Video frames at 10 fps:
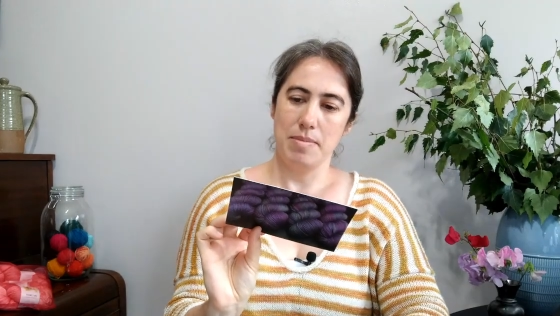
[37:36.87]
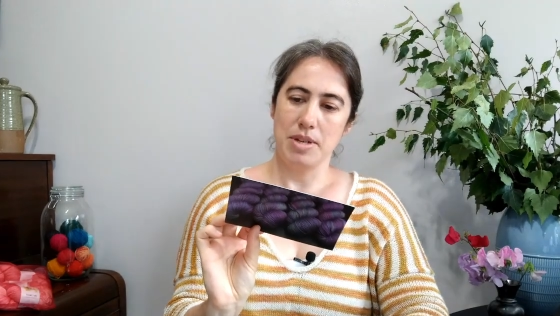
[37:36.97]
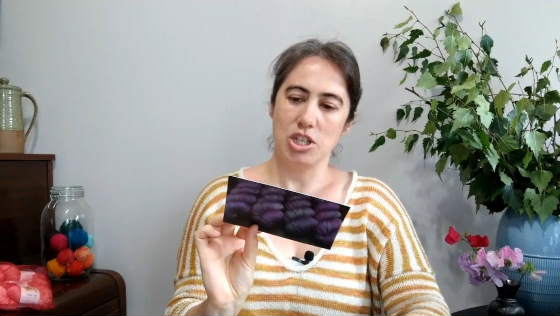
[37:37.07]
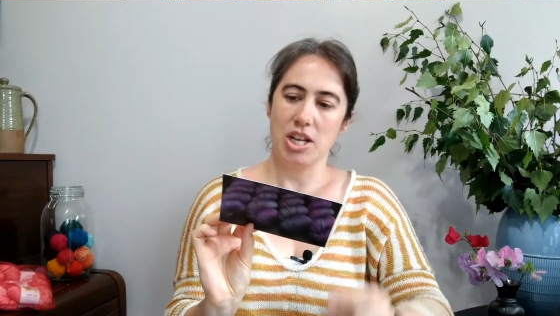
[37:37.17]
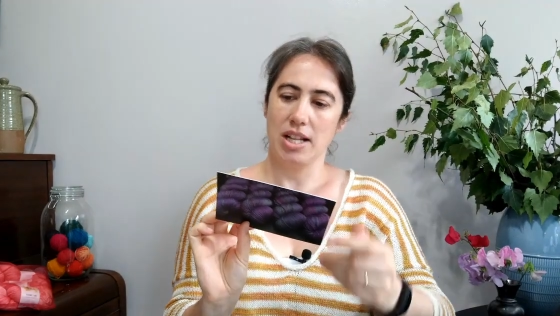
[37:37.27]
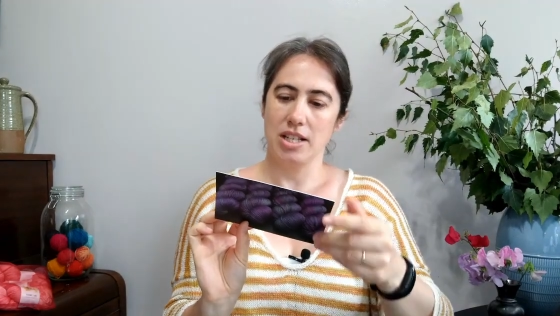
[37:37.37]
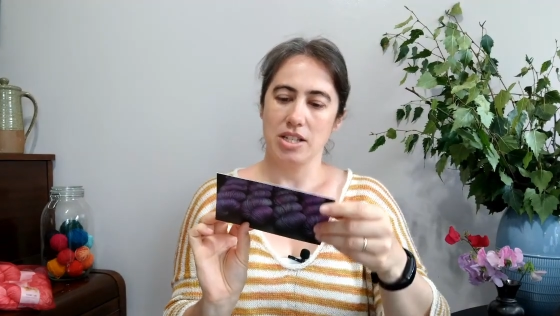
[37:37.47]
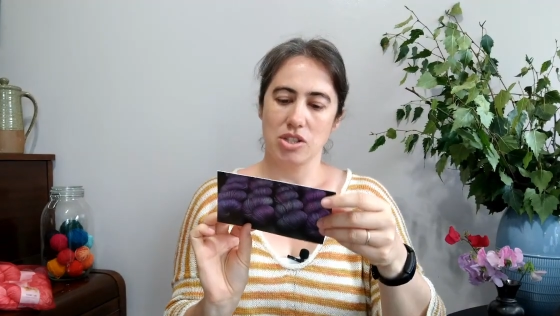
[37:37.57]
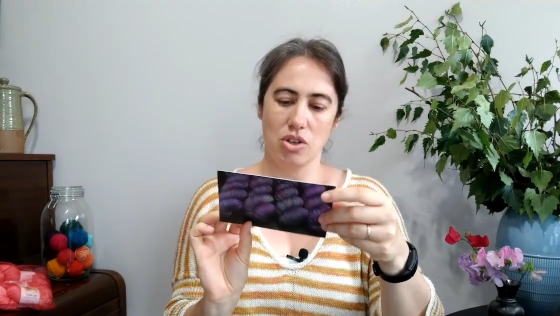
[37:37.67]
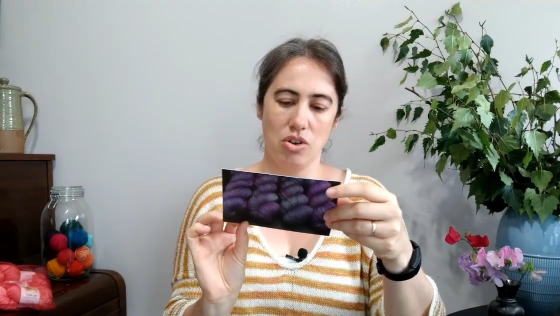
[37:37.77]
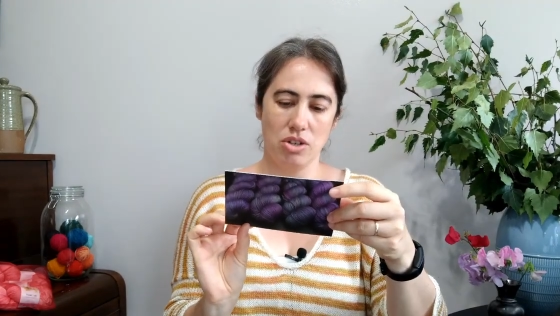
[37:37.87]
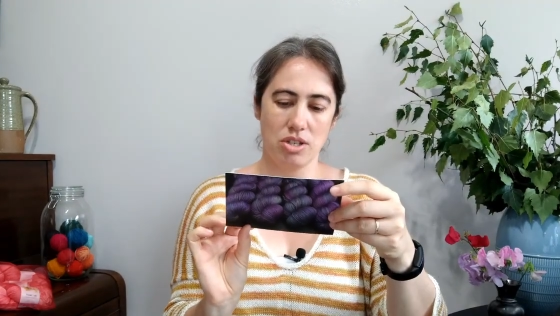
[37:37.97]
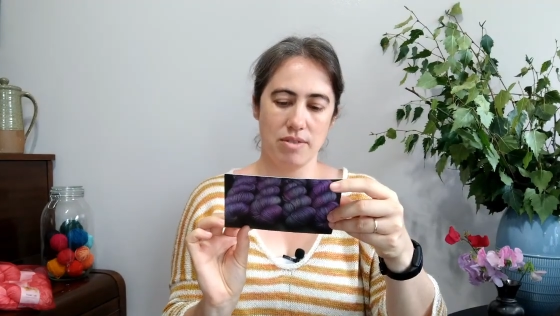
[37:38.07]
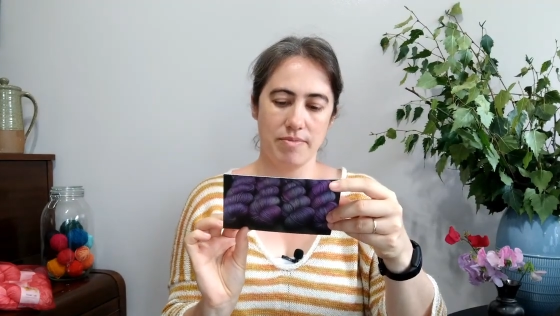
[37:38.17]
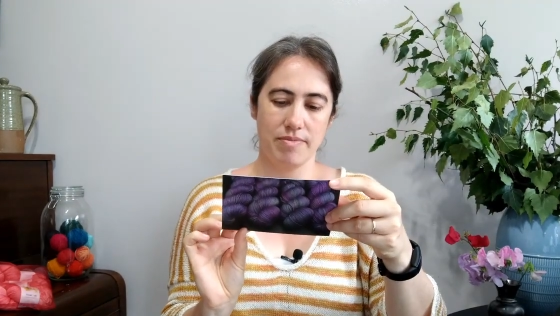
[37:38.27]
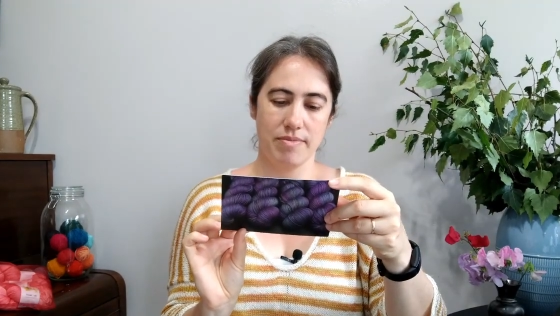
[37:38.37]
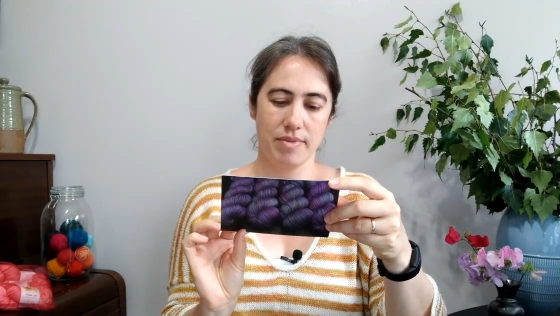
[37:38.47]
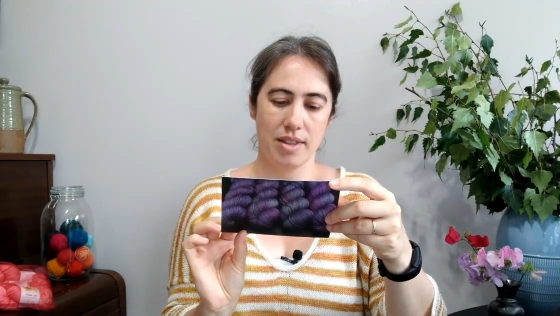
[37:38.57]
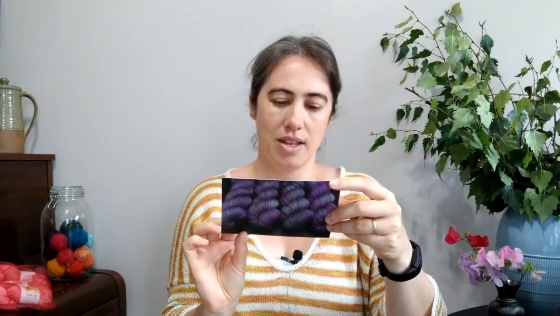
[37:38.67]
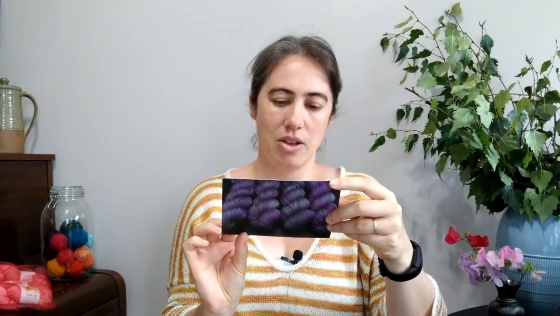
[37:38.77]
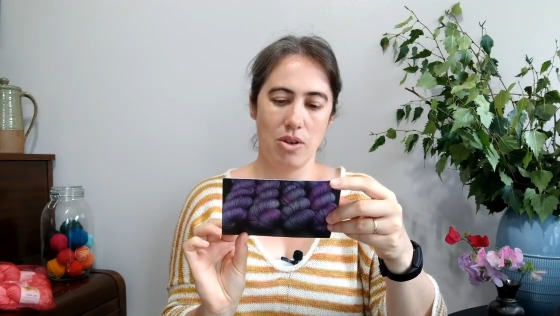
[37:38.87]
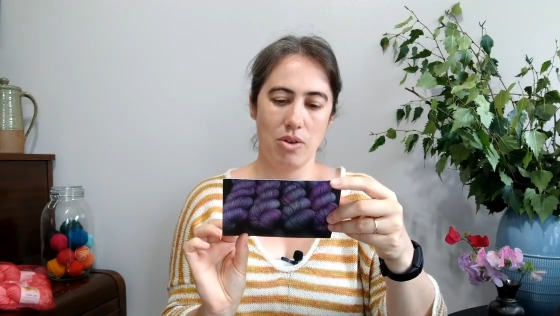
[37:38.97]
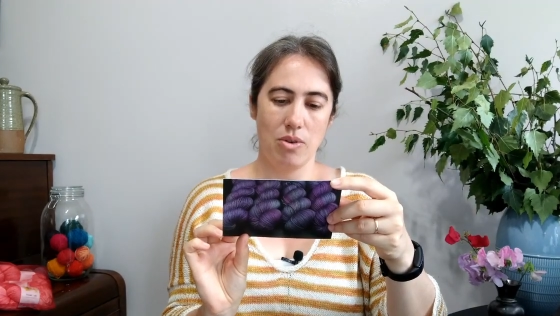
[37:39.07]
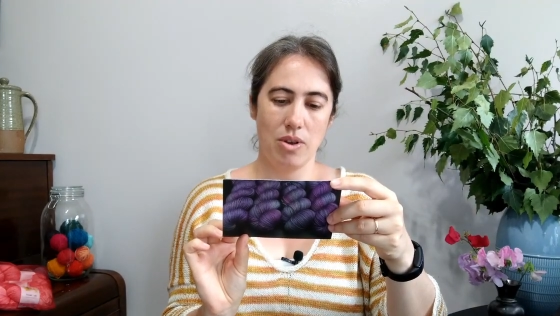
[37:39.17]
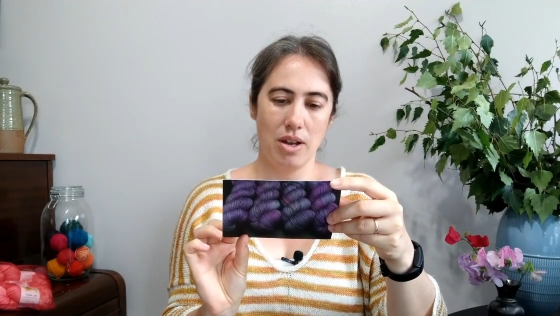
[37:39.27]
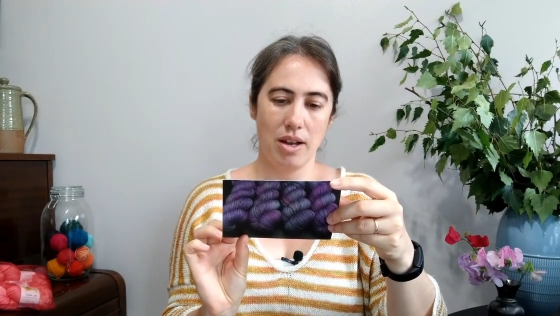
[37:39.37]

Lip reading: Michelle and Scott, who